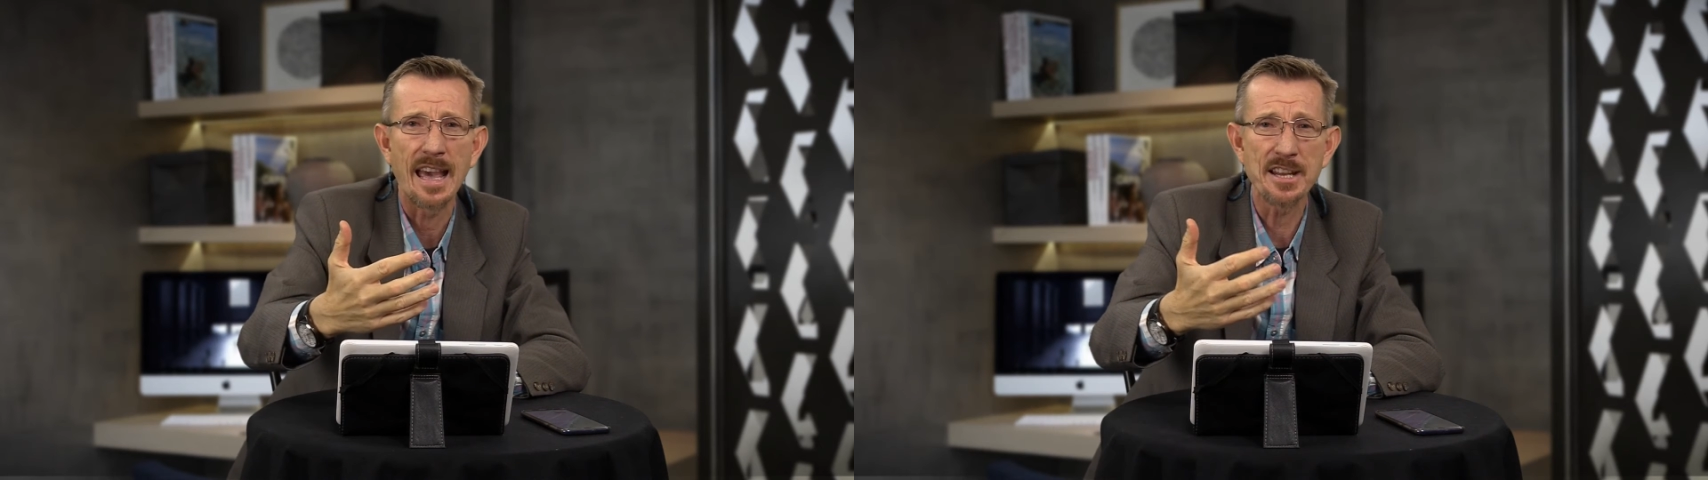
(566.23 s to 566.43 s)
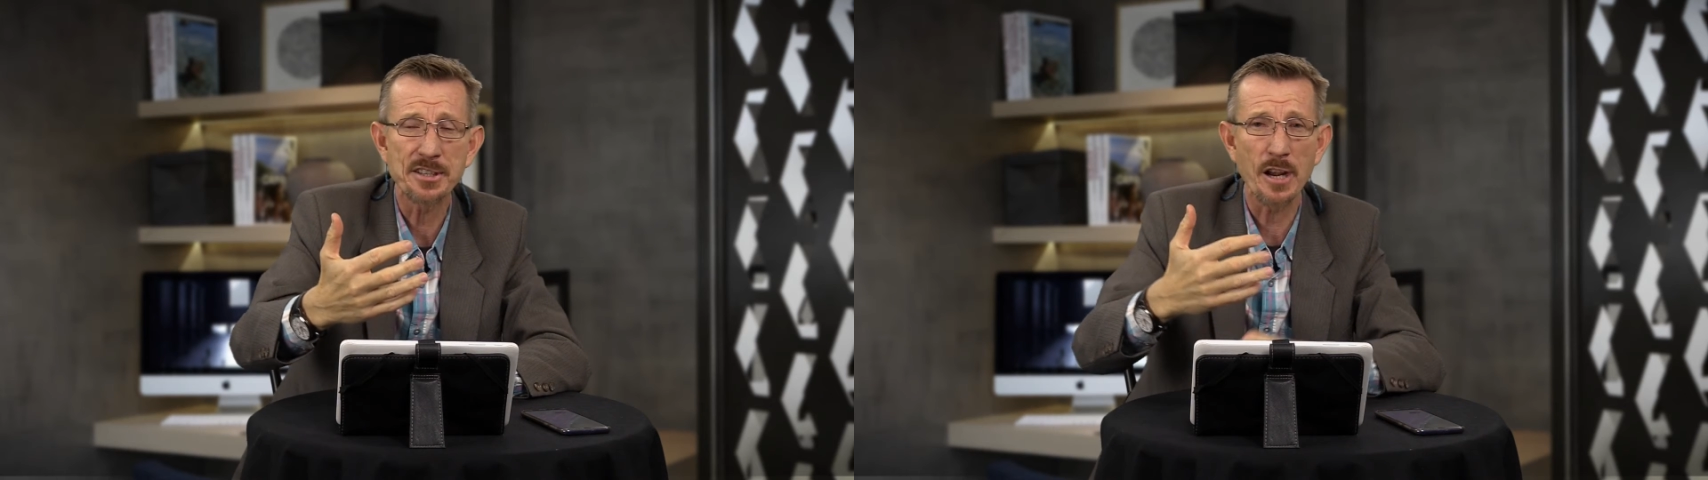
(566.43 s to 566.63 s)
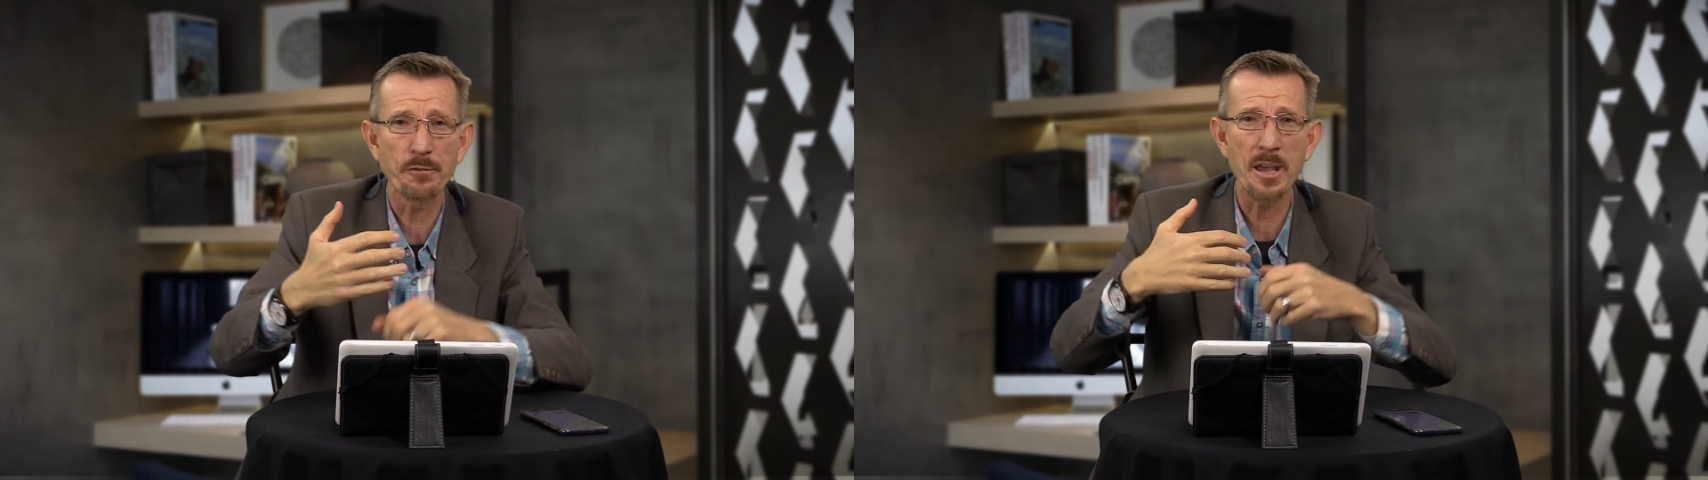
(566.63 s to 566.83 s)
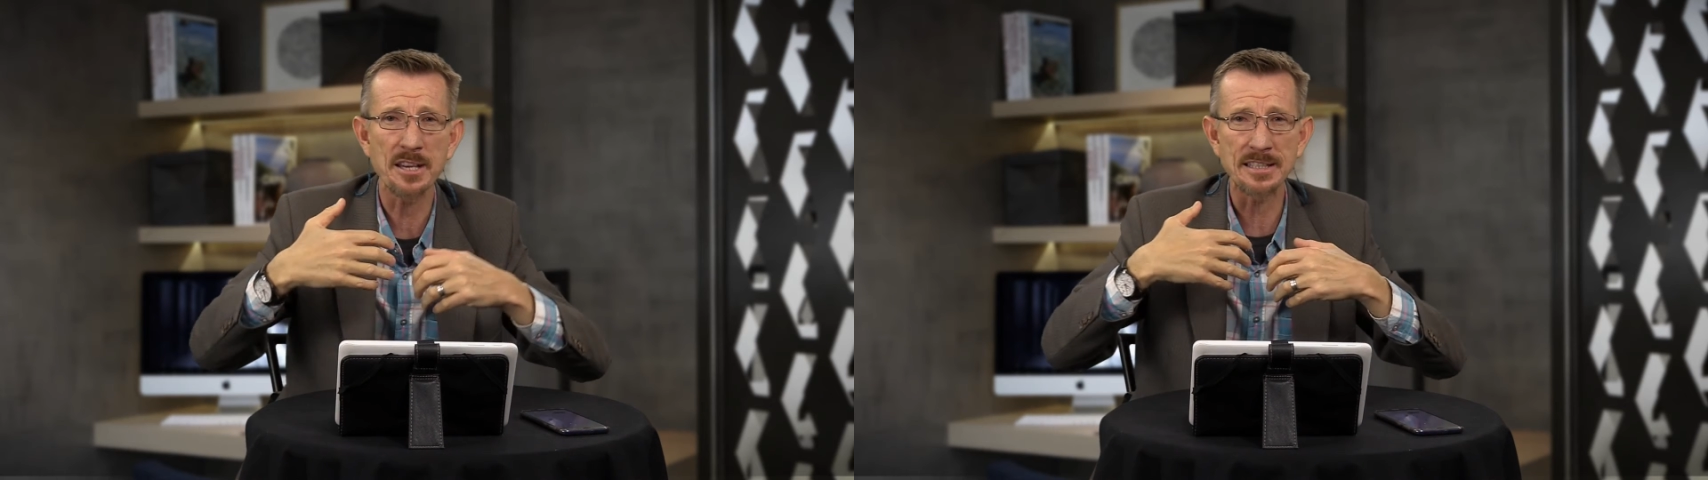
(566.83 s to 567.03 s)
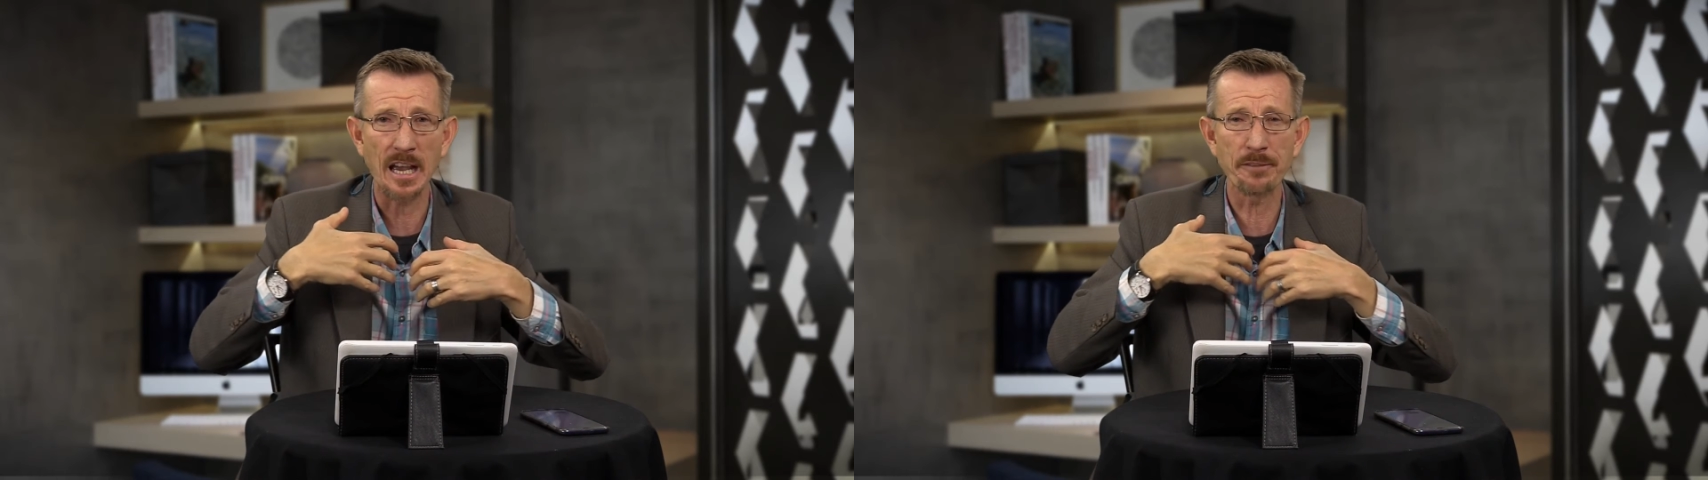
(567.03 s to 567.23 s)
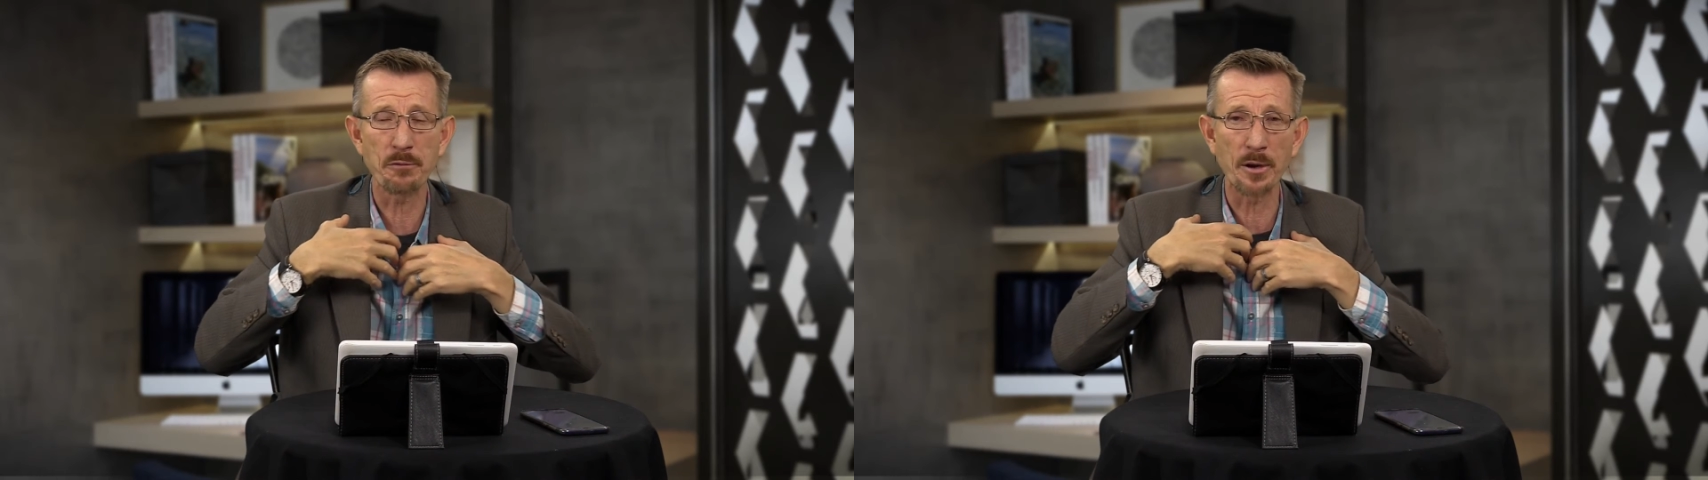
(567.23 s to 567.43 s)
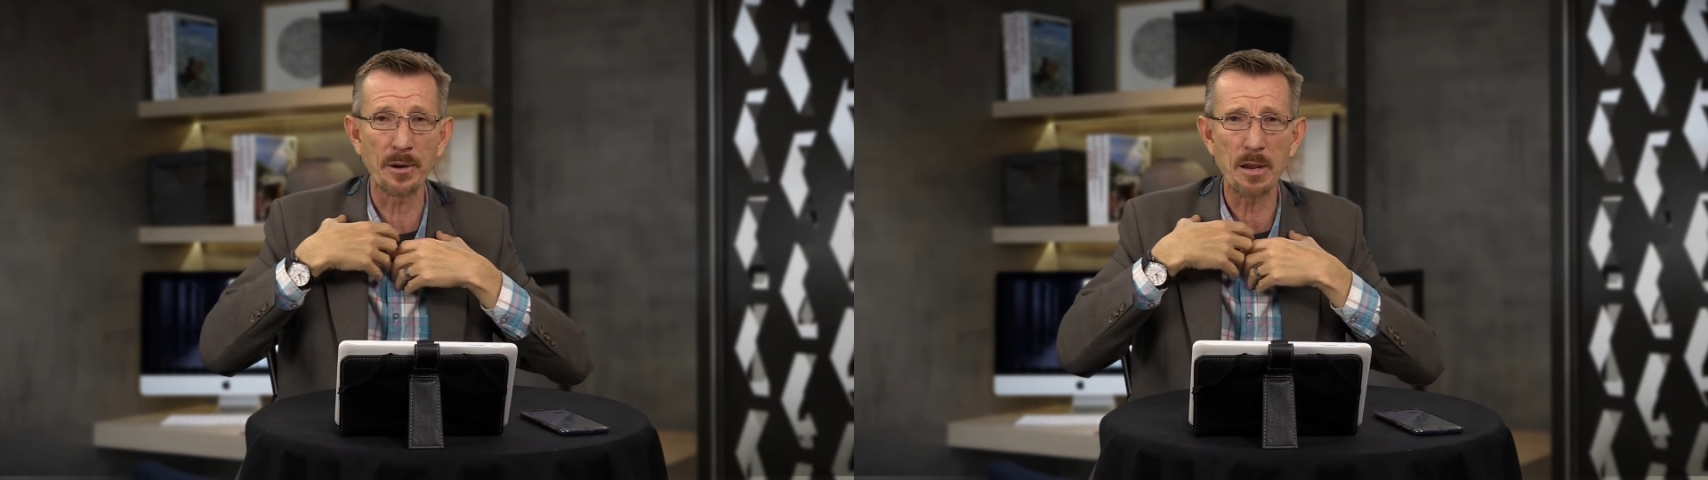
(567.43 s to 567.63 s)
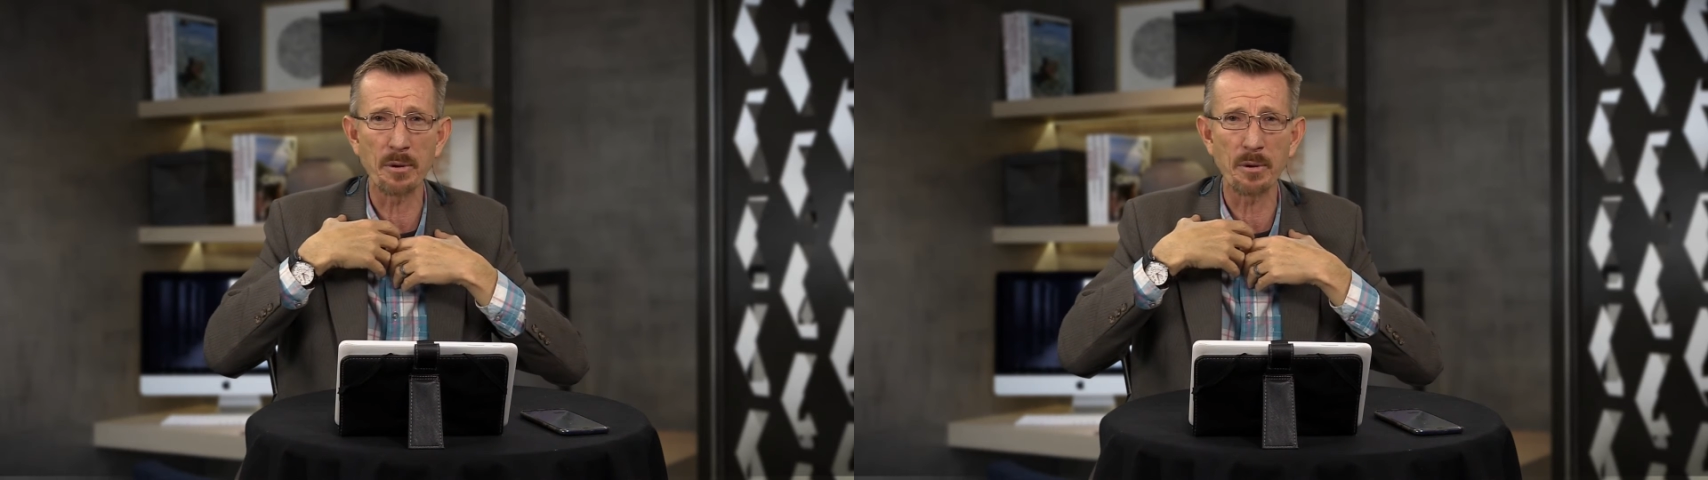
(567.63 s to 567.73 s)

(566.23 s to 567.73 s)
And so if we really